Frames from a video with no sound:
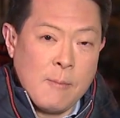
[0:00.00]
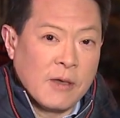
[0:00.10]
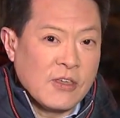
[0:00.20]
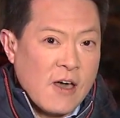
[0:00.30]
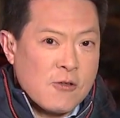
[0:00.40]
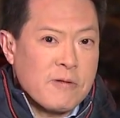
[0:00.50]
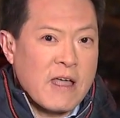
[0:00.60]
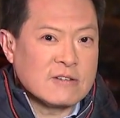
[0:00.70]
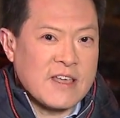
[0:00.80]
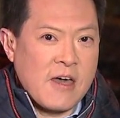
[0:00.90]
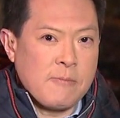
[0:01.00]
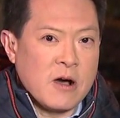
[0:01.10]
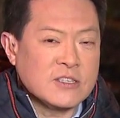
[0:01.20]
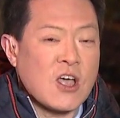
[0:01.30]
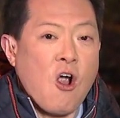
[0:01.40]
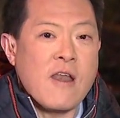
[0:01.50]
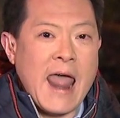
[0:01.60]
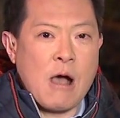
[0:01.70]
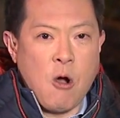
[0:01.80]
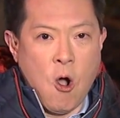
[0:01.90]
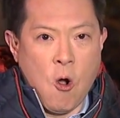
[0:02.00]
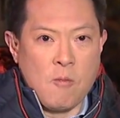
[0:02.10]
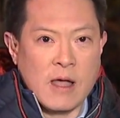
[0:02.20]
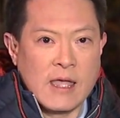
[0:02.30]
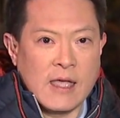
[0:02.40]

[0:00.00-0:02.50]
But the other players on that bus are now home